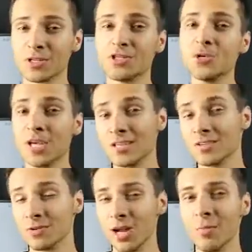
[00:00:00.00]
Plus 2
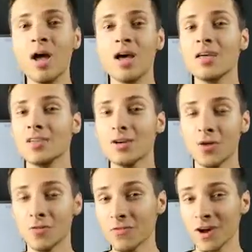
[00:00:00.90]
gigs of RAM, the
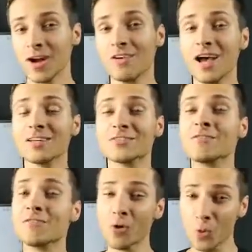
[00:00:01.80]
Note 5 has
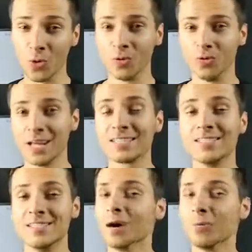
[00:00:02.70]
4. That's
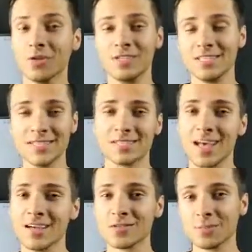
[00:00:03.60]
double of the
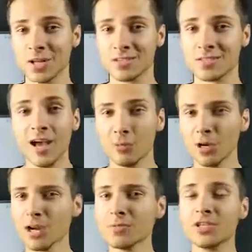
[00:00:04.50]
6s Plus. And
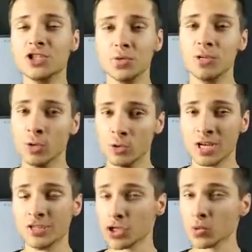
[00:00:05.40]
when it comes to
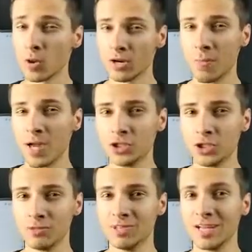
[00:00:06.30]
GPUs, I just wanted to
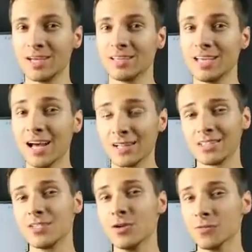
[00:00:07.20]
mention that the
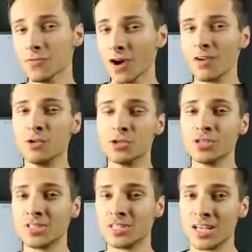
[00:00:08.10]
Galaxy Note 5
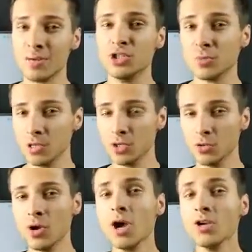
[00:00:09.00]
uses the same
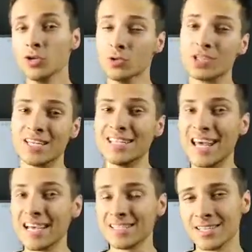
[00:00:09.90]
GPU used in the
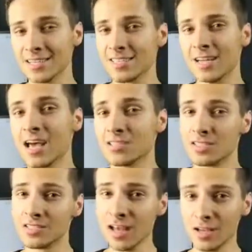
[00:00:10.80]
S6 and
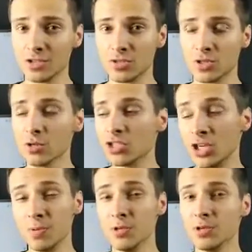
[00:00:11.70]
S6 Edge. Those
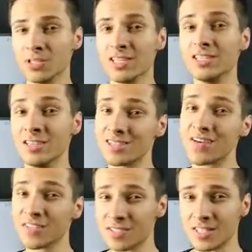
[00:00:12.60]
GPUs, the
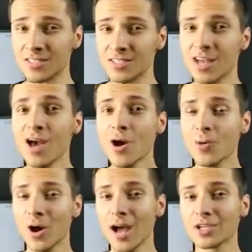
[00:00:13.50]

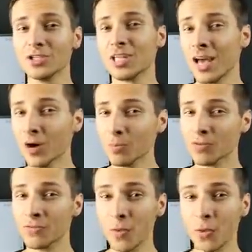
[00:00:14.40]
T760, were actually
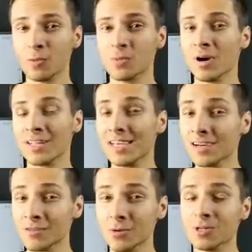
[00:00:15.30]
outperformed by the
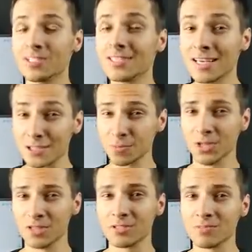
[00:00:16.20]
iPhone 6
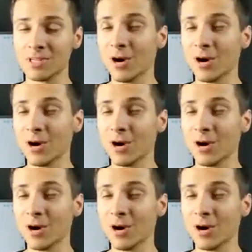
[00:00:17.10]
Plus.